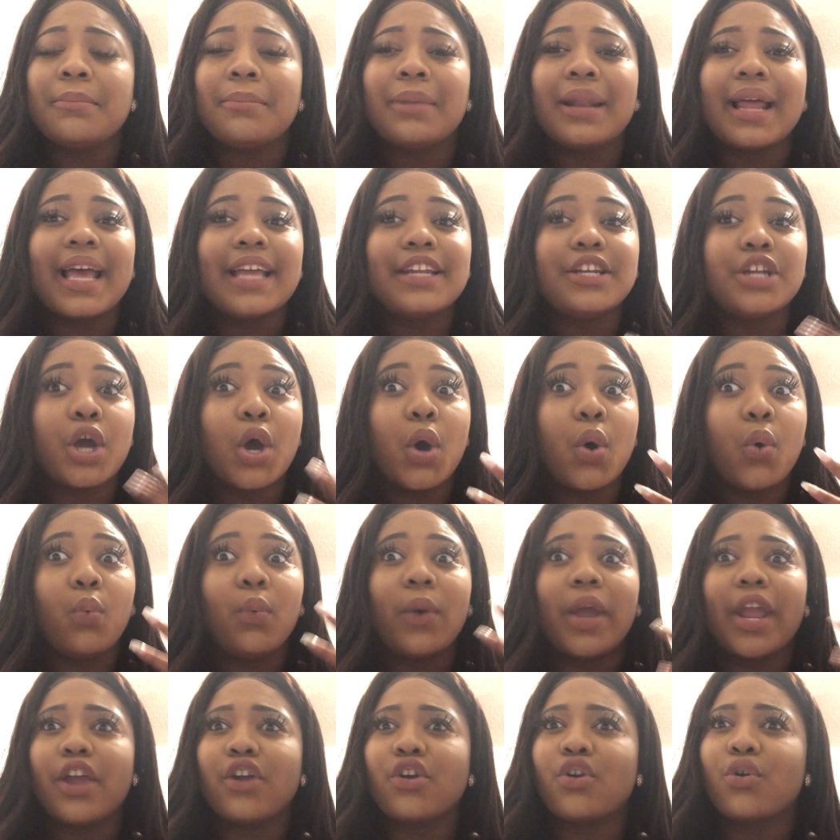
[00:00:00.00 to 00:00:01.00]
but I don't
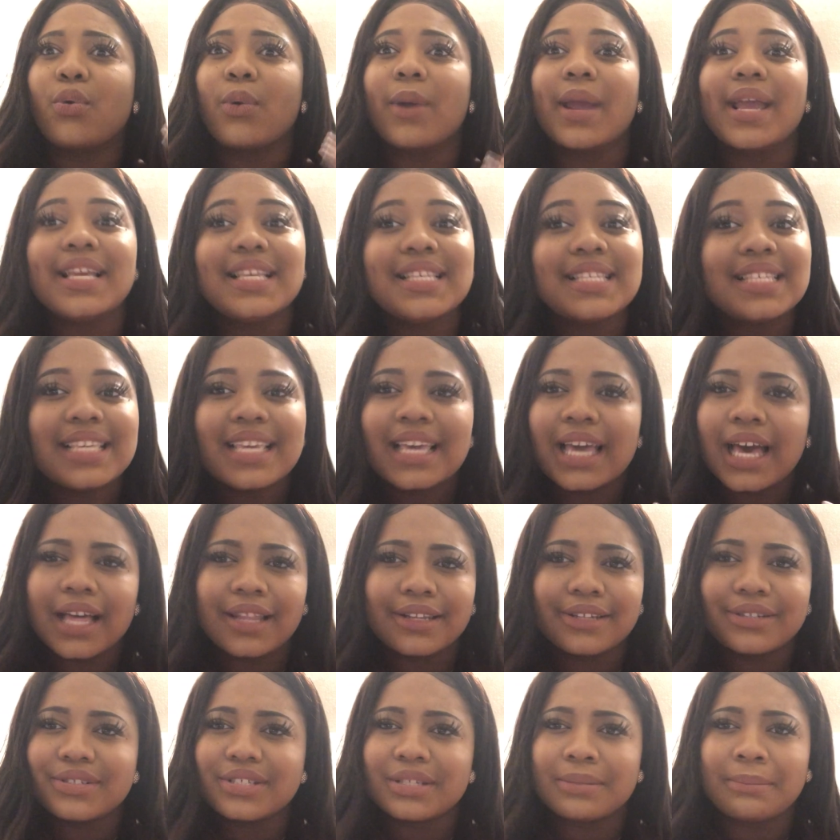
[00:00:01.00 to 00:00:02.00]
wear crazy
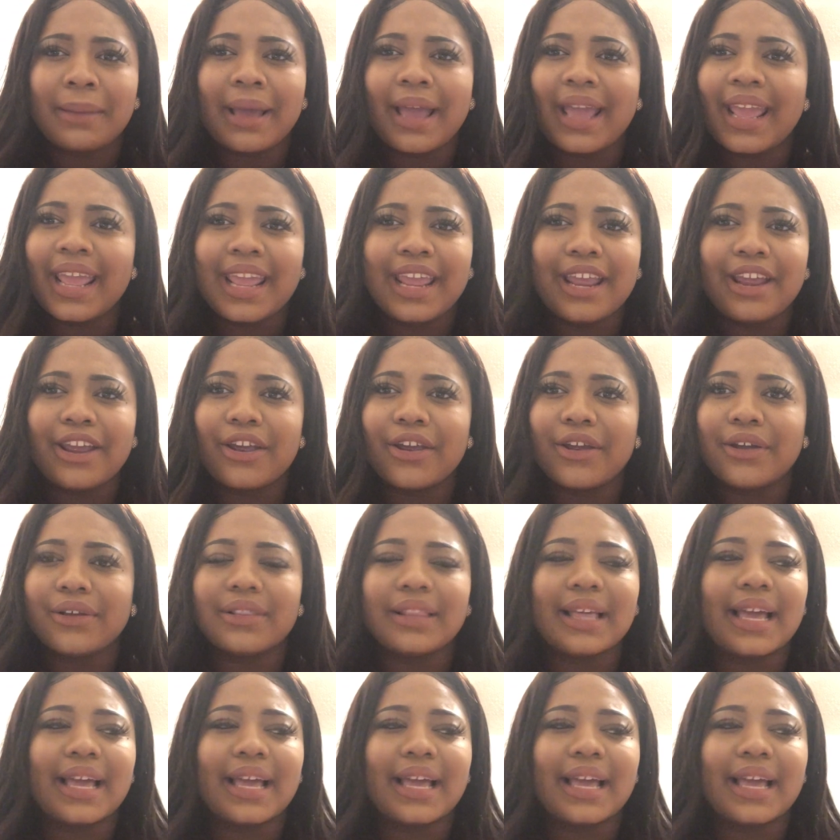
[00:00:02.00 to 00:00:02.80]
colors in my hair.